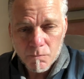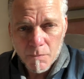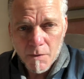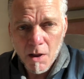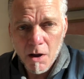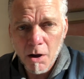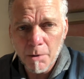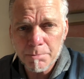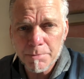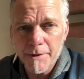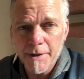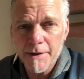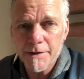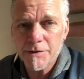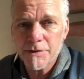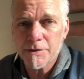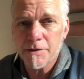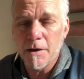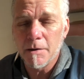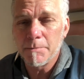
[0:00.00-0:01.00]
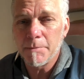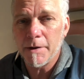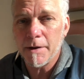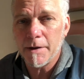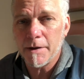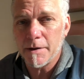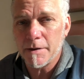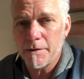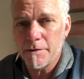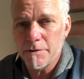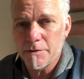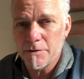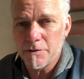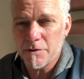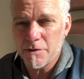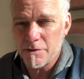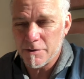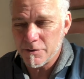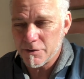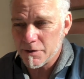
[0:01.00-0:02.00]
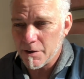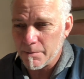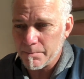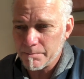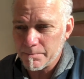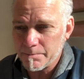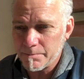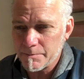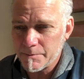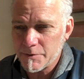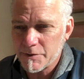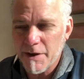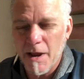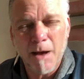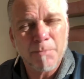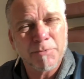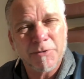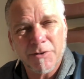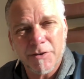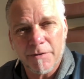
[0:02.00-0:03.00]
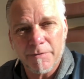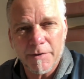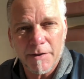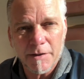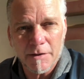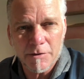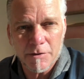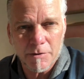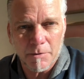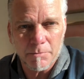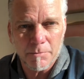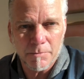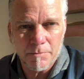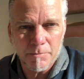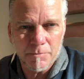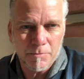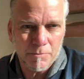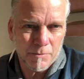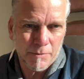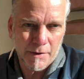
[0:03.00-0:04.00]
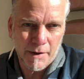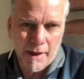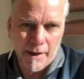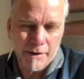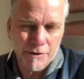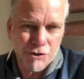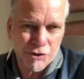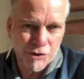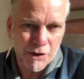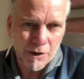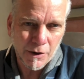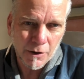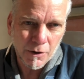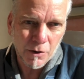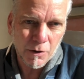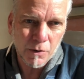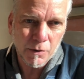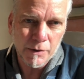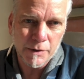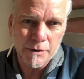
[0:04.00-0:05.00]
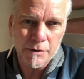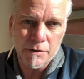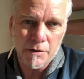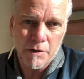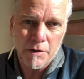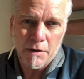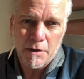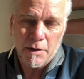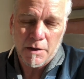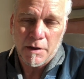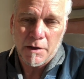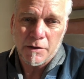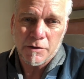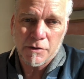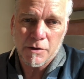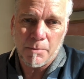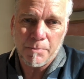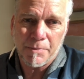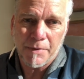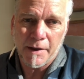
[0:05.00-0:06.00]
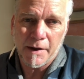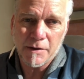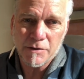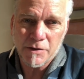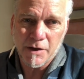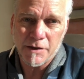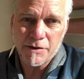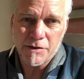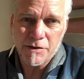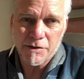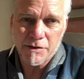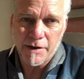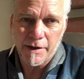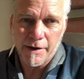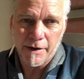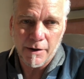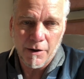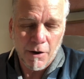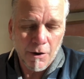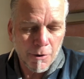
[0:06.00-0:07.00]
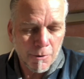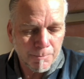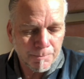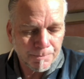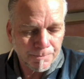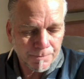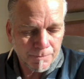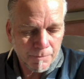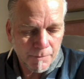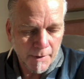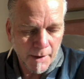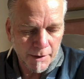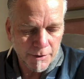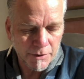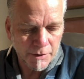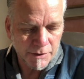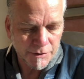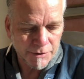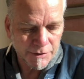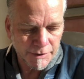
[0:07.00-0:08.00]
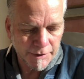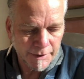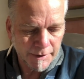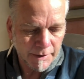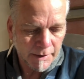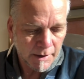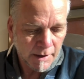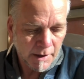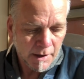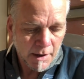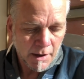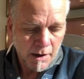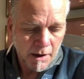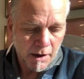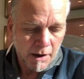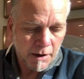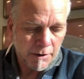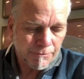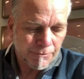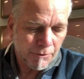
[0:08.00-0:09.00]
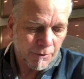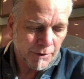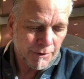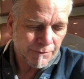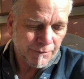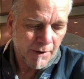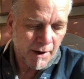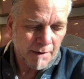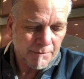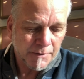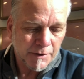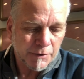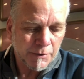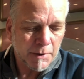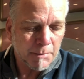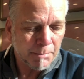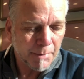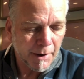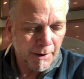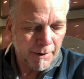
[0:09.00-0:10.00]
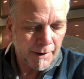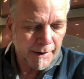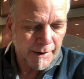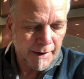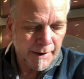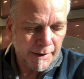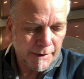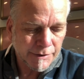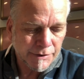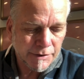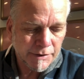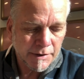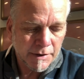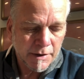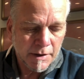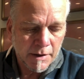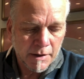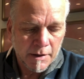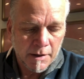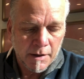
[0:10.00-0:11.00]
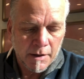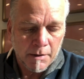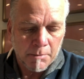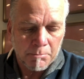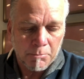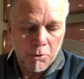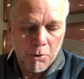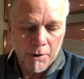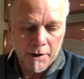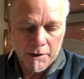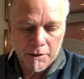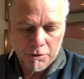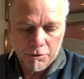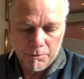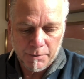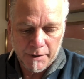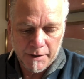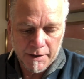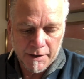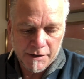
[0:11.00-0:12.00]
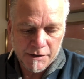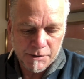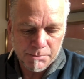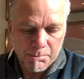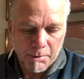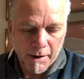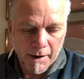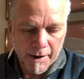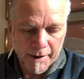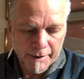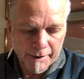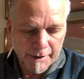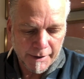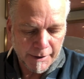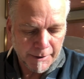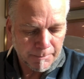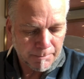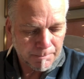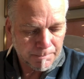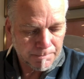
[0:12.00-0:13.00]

I'll play some samples of it, some at a show, and some things I just did at home. And you can see 45-degree bearing edge, 0.3-inch body.